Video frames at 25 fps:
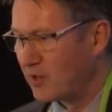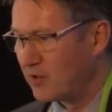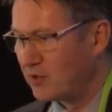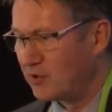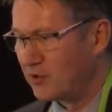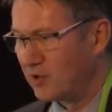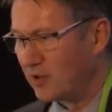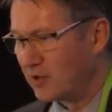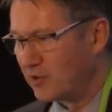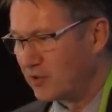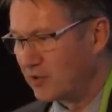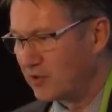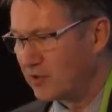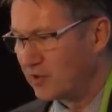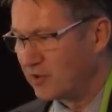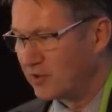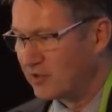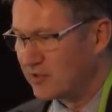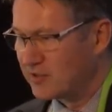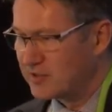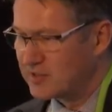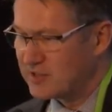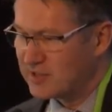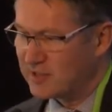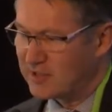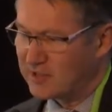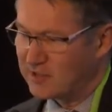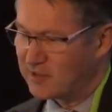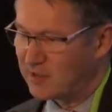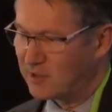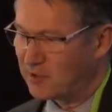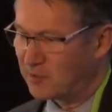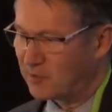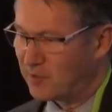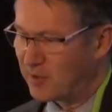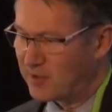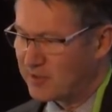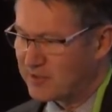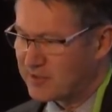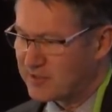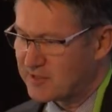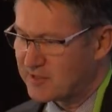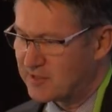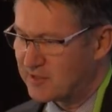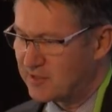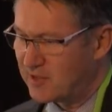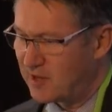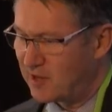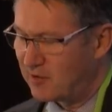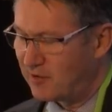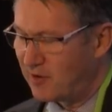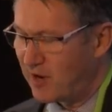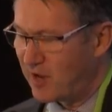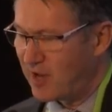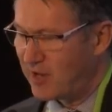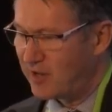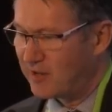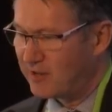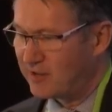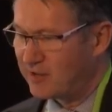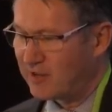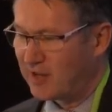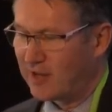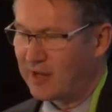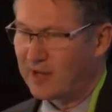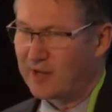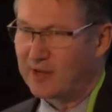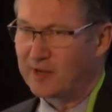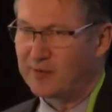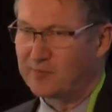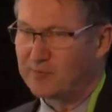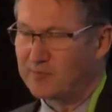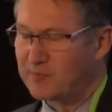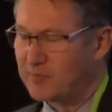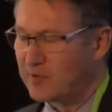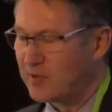you know, you can see there are ones around uh,